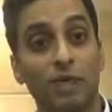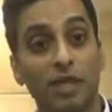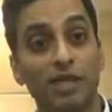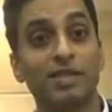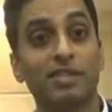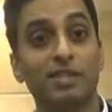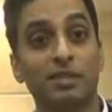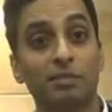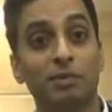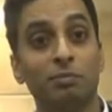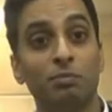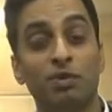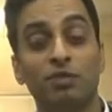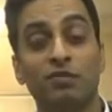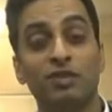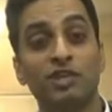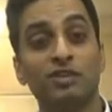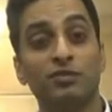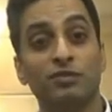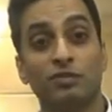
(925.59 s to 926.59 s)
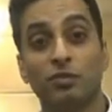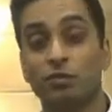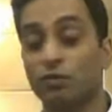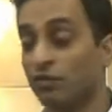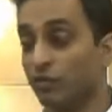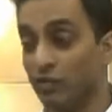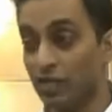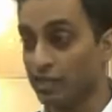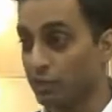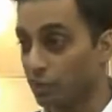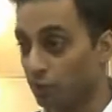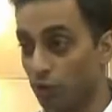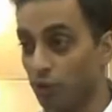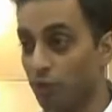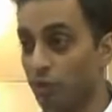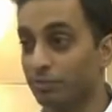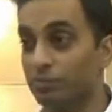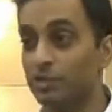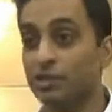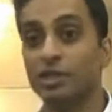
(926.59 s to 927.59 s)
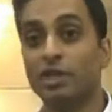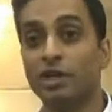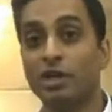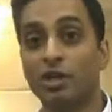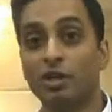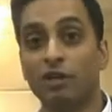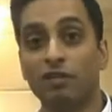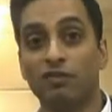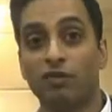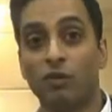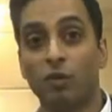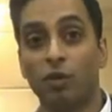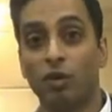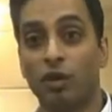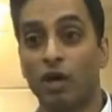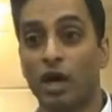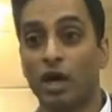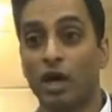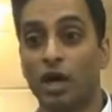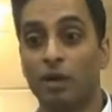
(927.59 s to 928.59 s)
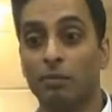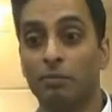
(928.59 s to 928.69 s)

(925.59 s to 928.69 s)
placed them in movies for Vanessa Williams, for